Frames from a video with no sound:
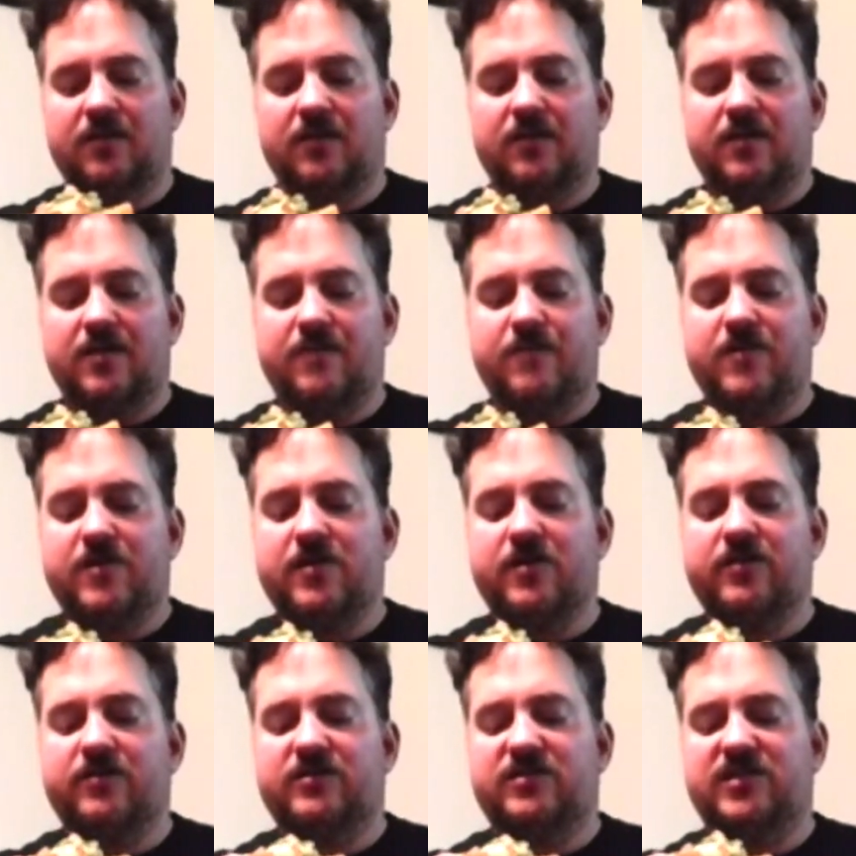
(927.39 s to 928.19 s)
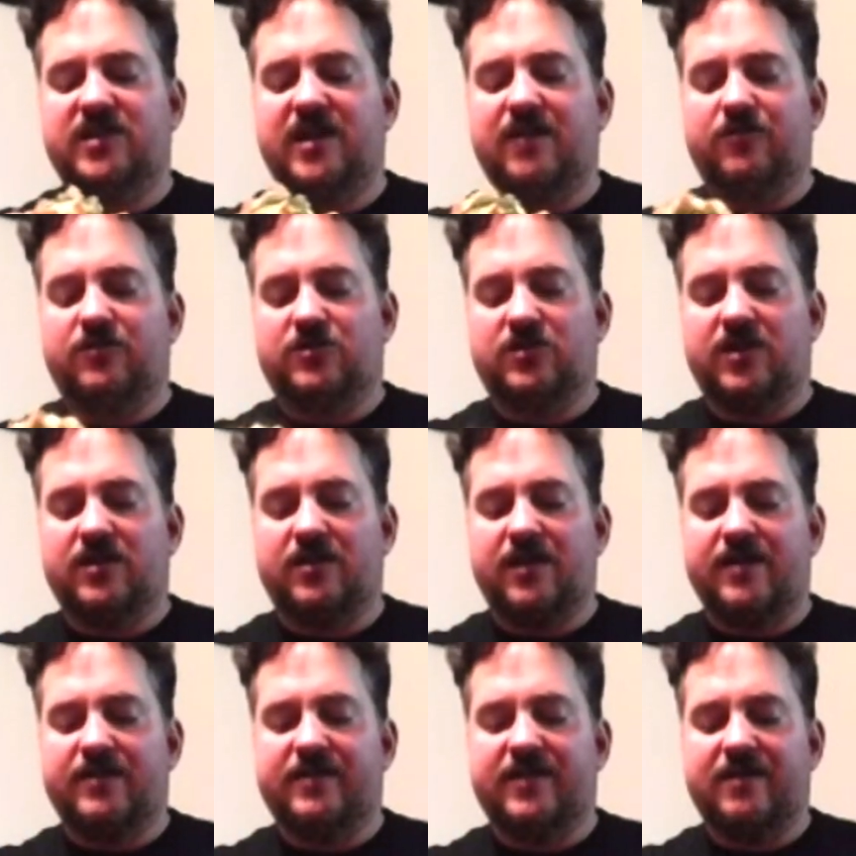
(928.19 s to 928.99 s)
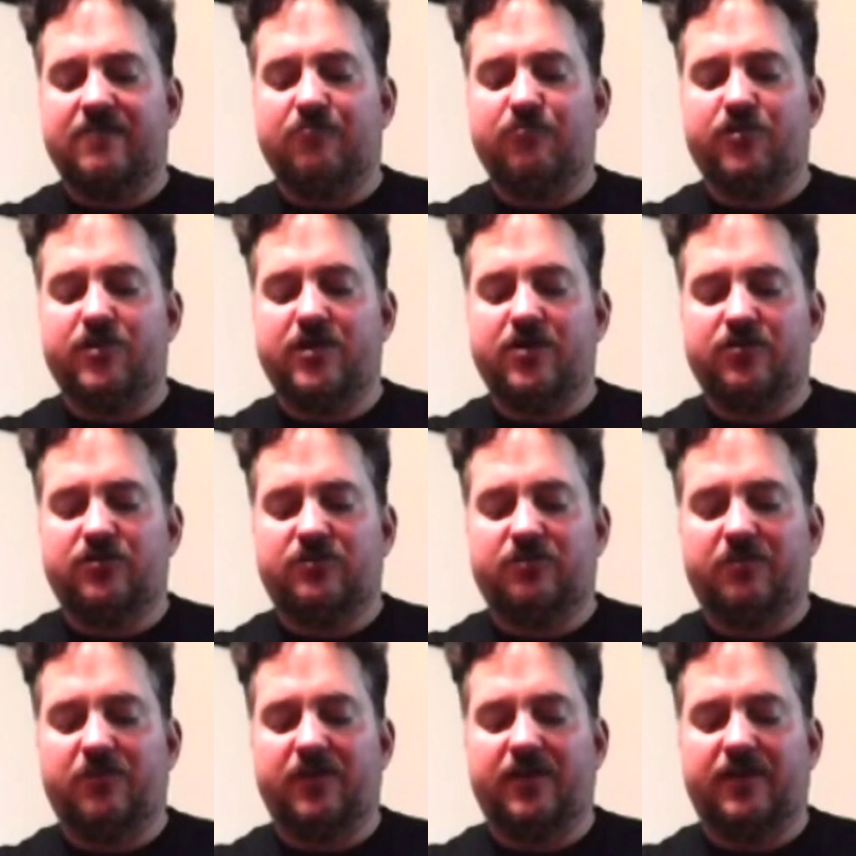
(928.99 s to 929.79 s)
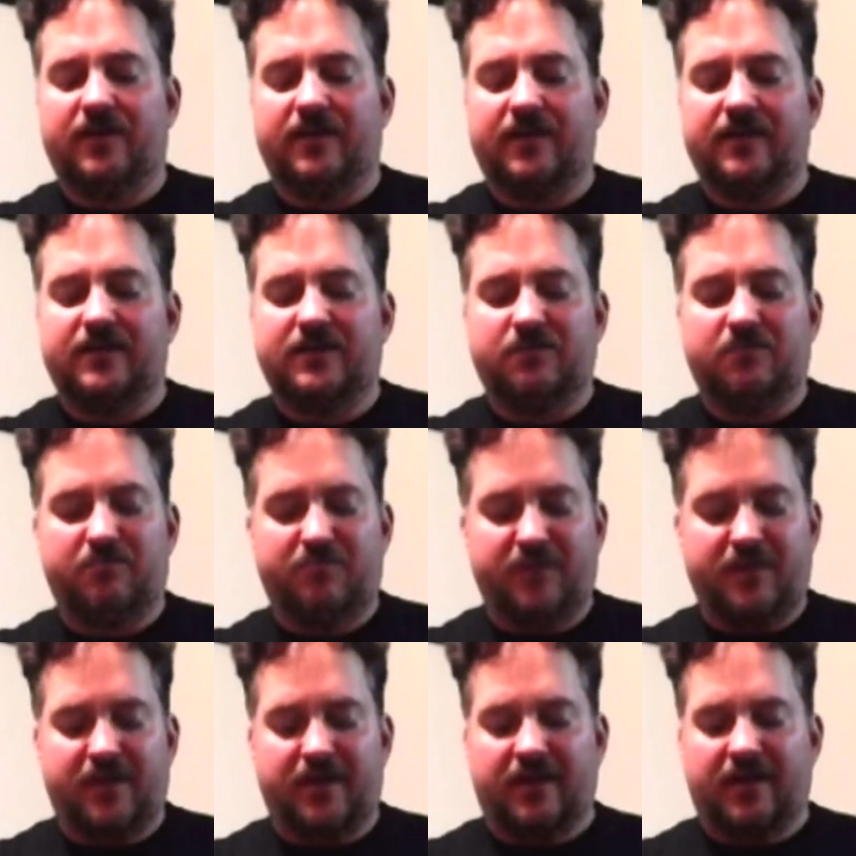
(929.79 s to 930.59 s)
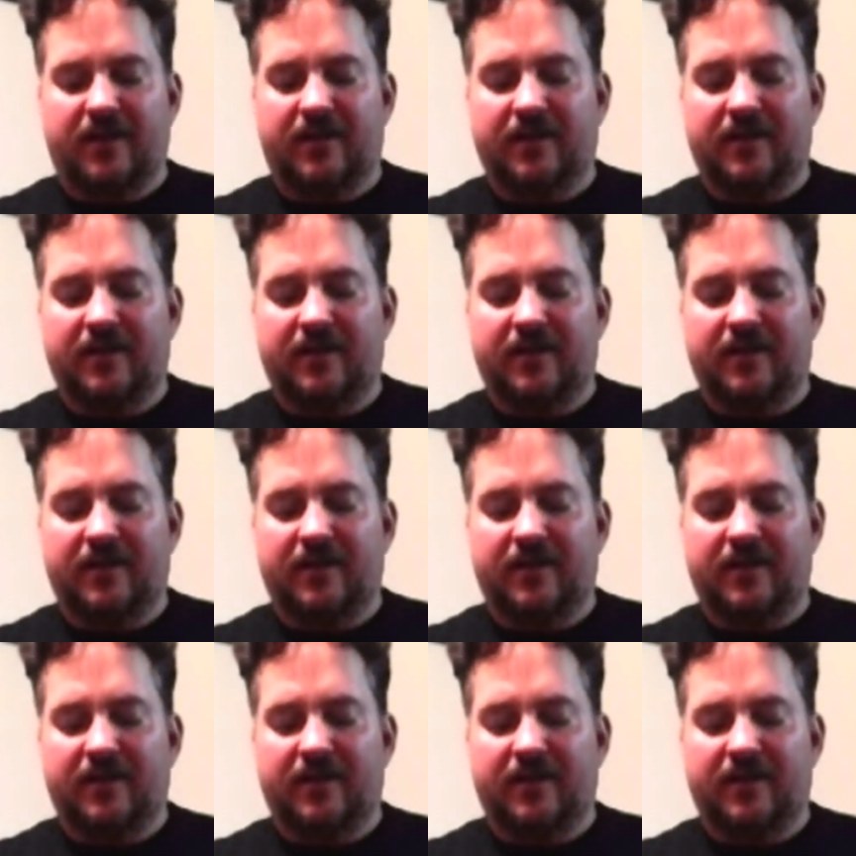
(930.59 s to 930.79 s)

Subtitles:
They make a good sandwich. I like that brioche bun. And it's big.